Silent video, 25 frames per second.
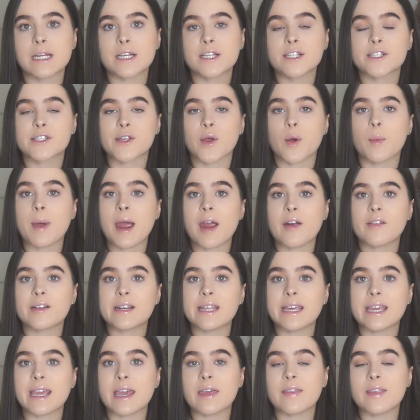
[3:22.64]
So
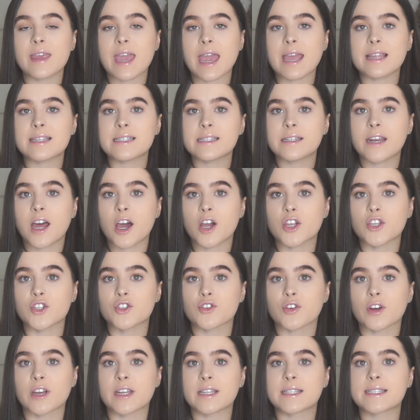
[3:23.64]
apparently in the
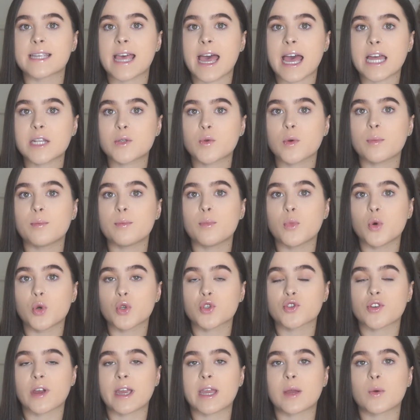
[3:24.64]
1800s, Edward
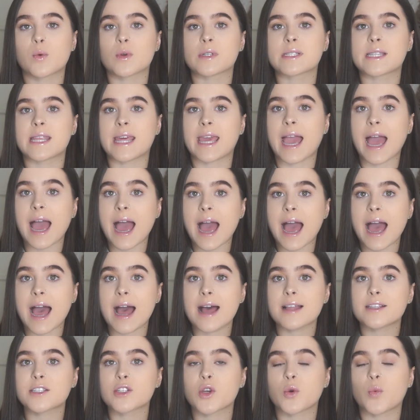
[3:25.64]
Mordrake was the
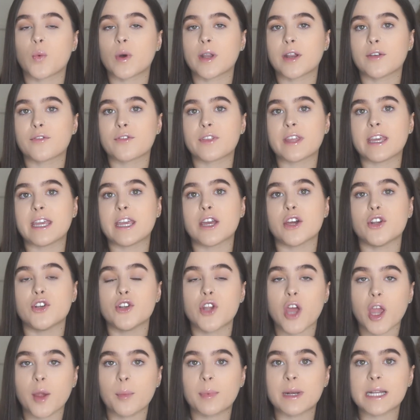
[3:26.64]
heir to one of the
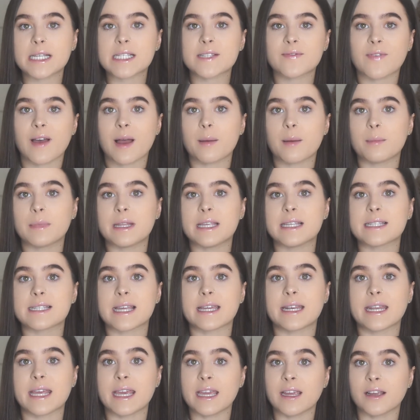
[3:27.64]
noblest families
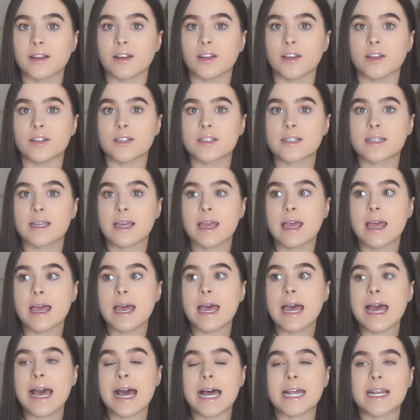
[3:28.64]
in England,
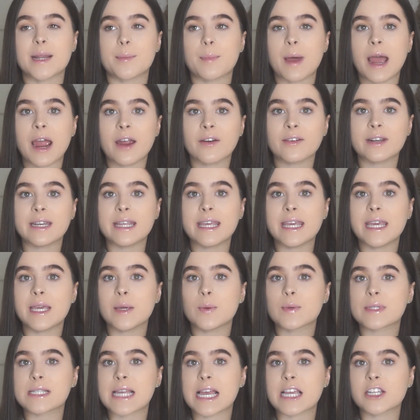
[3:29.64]
and apparently he
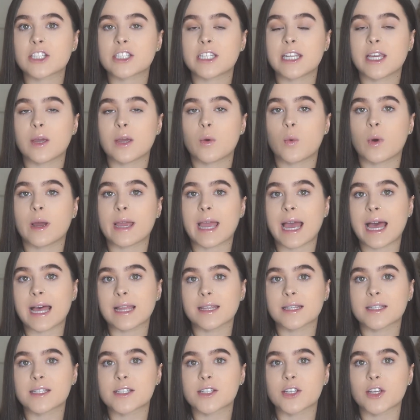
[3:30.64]
was actually quite
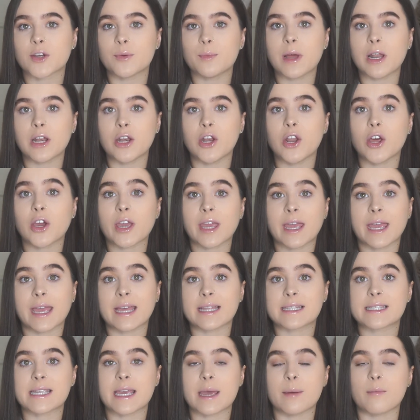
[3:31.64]
handsome looking
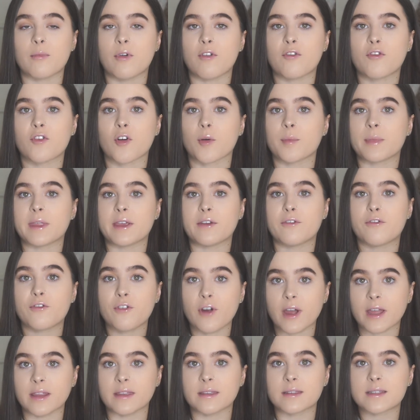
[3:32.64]
at him from the
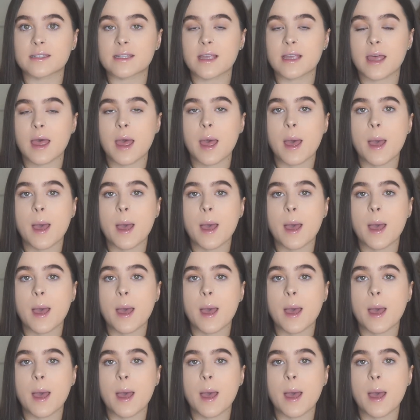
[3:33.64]
front.